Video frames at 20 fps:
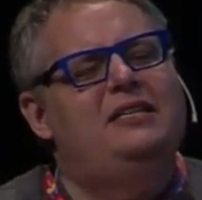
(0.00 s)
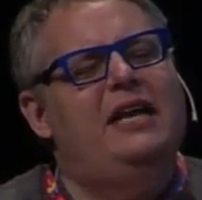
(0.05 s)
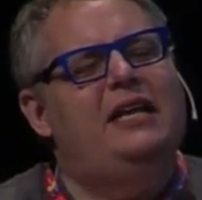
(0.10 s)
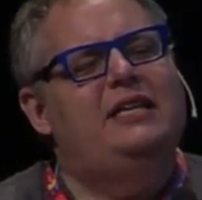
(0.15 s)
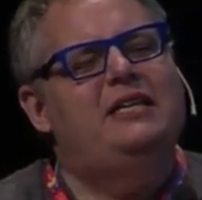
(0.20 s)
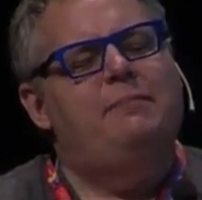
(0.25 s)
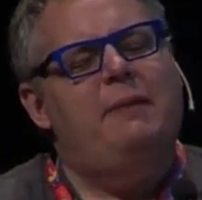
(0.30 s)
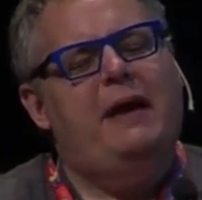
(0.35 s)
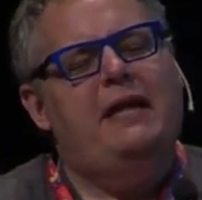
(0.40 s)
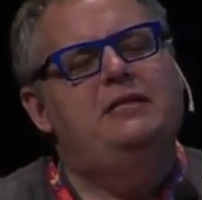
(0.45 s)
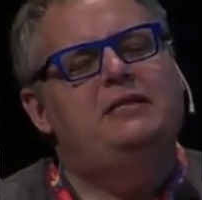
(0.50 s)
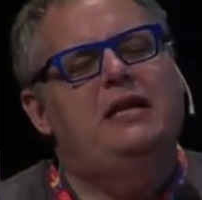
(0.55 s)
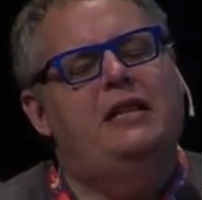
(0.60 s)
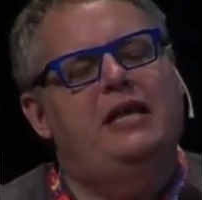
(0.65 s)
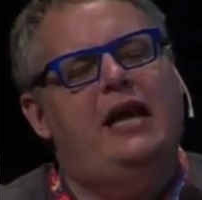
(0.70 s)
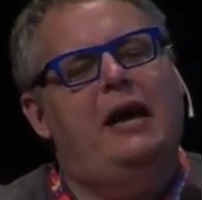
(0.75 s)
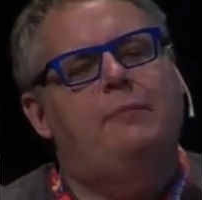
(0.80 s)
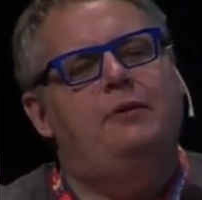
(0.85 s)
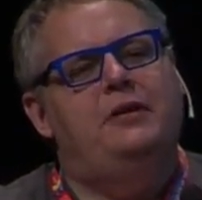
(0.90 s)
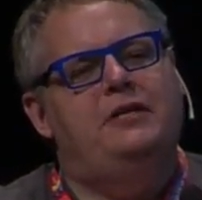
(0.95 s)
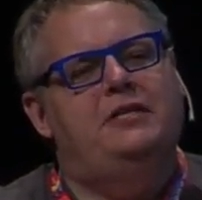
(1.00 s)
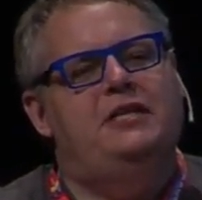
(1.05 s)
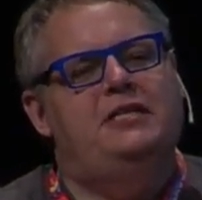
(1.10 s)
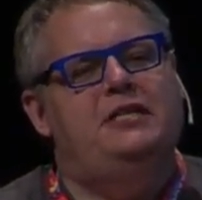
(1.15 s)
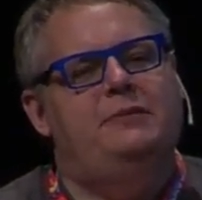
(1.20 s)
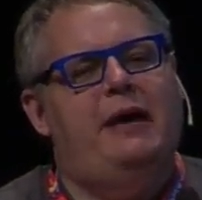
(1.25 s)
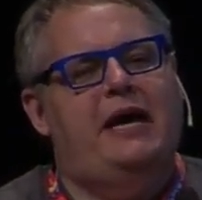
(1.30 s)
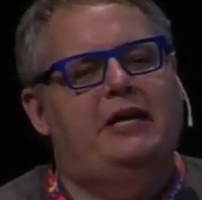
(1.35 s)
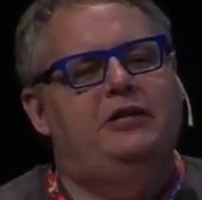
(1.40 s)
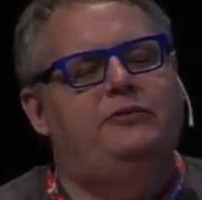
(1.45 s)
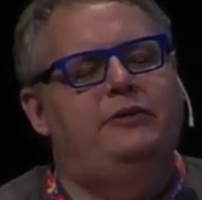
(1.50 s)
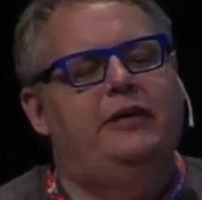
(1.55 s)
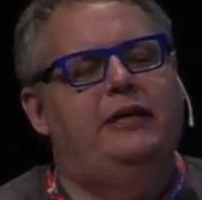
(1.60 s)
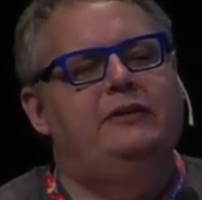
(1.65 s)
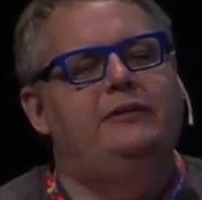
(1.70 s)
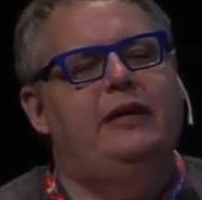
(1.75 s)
it depends on the operating system, actually.